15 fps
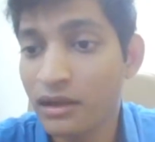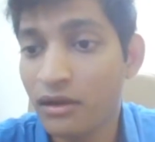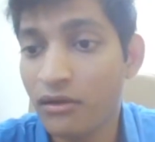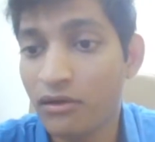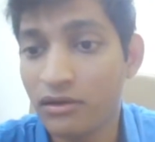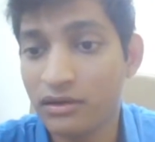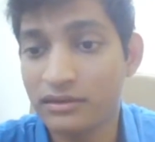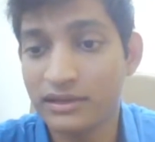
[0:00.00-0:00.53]

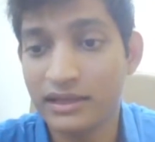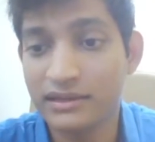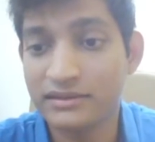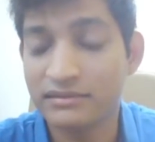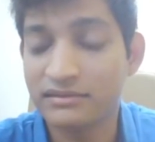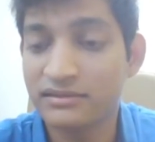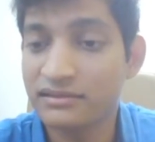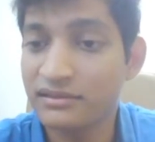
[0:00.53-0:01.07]
or there
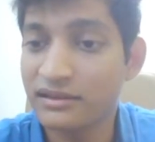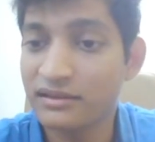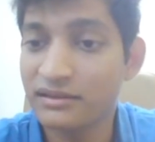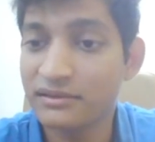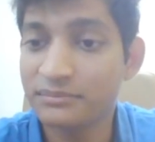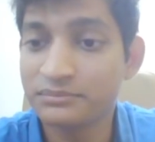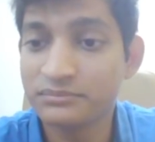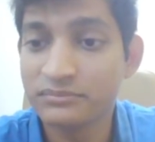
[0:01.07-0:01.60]
is
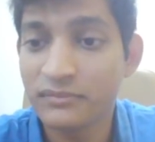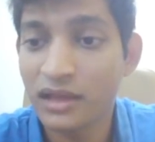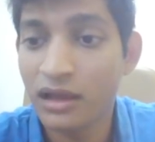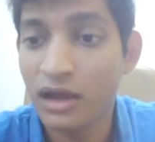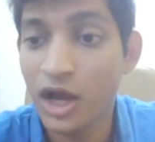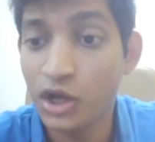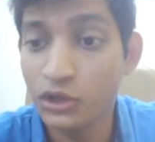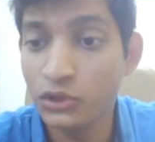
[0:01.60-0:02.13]

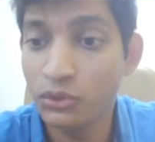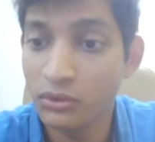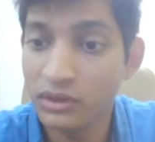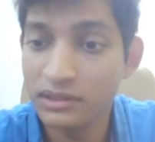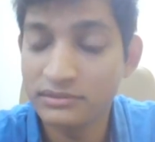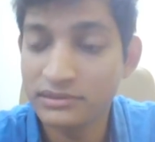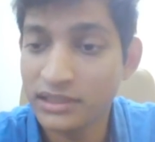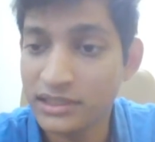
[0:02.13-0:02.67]
a
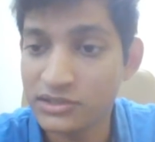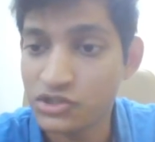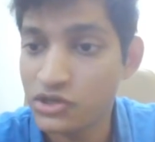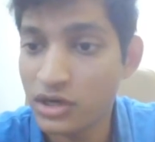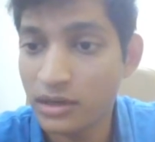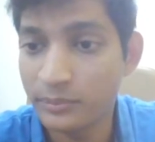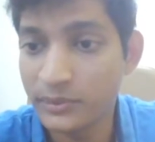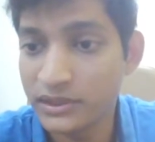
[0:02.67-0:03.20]
nuke that is
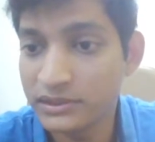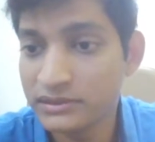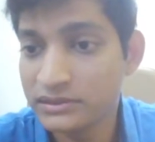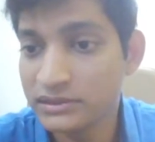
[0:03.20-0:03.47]
dropped.